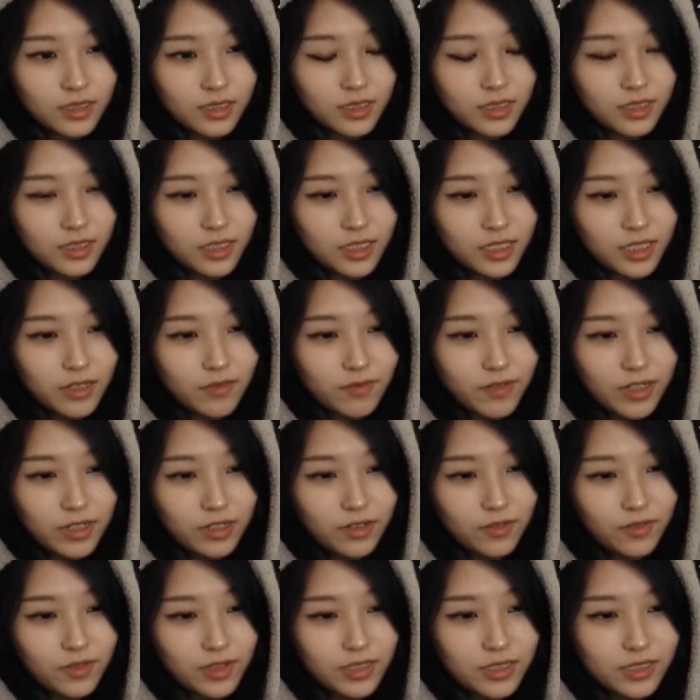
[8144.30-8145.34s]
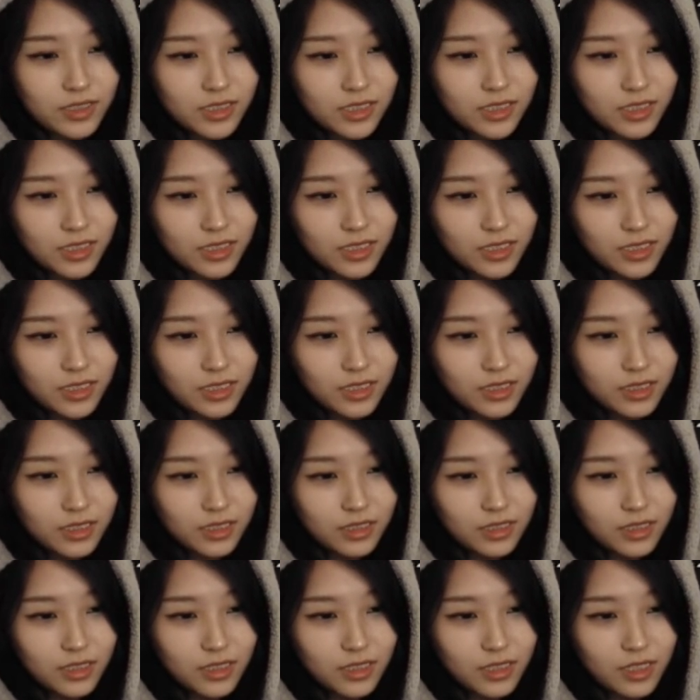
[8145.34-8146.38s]
You like Final Fantasy
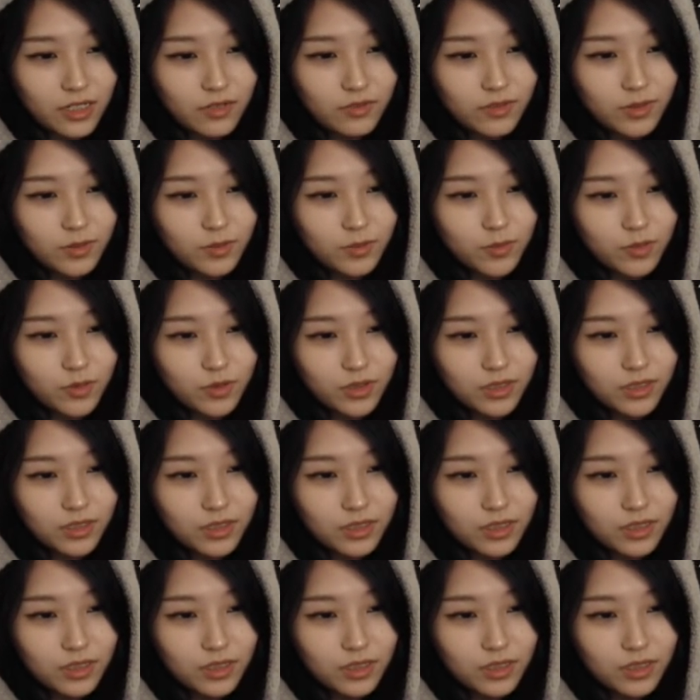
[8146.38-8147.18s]
11 more?